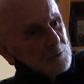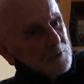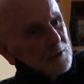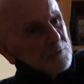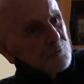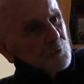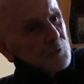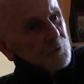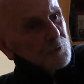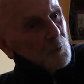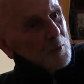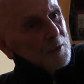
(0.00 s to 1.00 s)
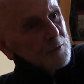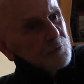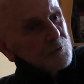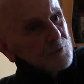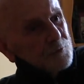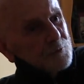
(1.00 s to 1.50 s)
lived with their
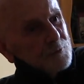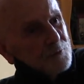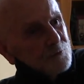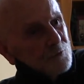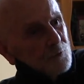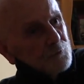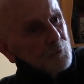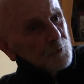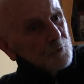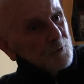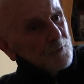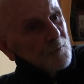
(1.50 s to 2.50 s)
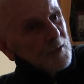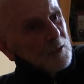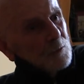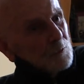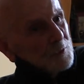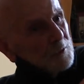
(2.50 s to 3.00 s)
wives and so forth.
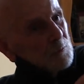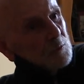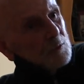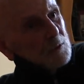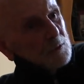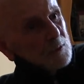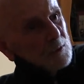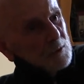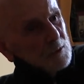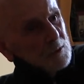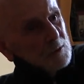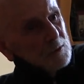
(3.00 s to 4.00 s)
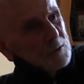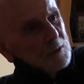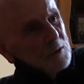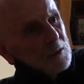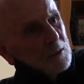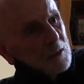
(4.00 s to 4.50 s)
Well, they were all
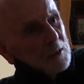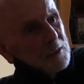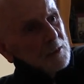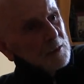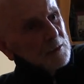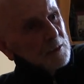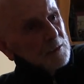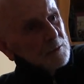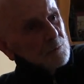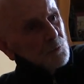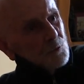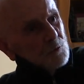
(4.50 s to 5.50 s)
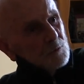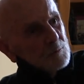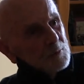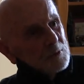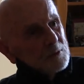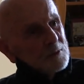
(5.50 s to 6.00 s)
gone. I had a
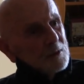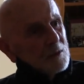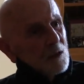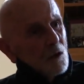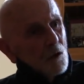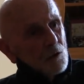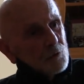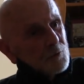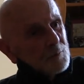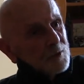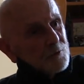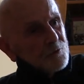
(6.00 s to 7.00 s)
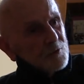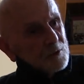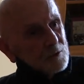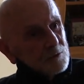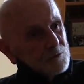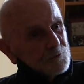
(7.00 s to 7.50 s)
room all to myself.